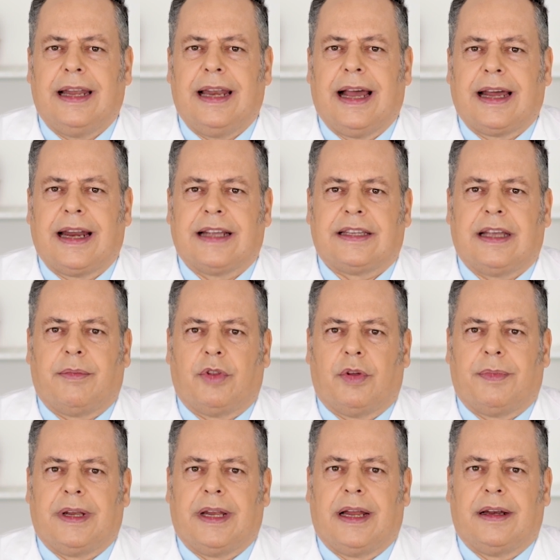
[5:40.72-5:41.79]
8%
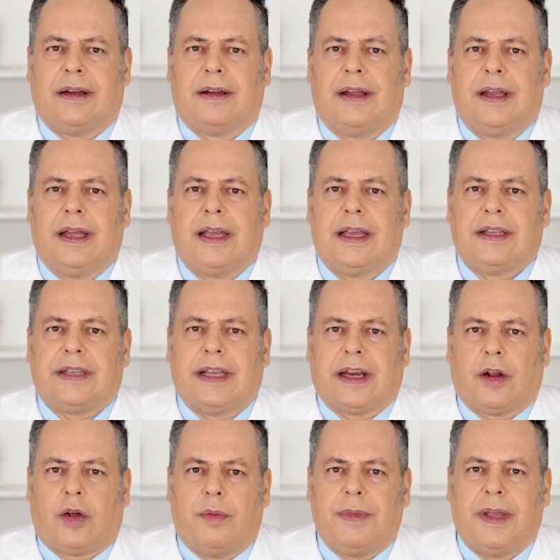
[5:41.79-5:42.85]
increase
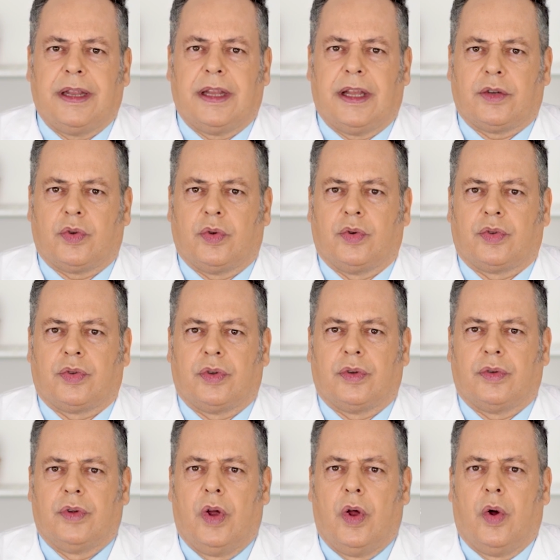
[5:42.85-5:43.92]
in HDL
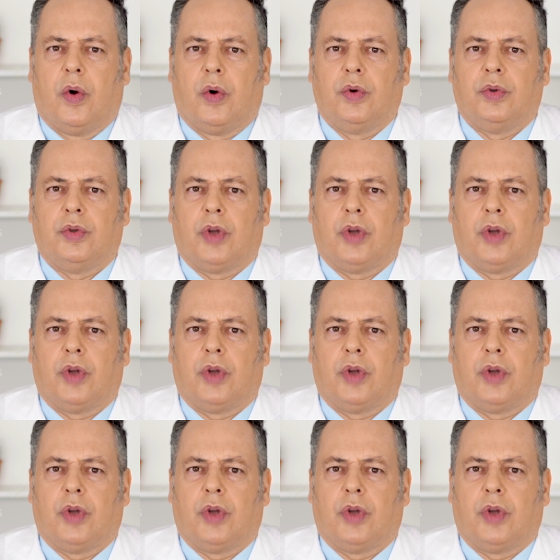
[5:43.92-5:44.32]
cholesterol.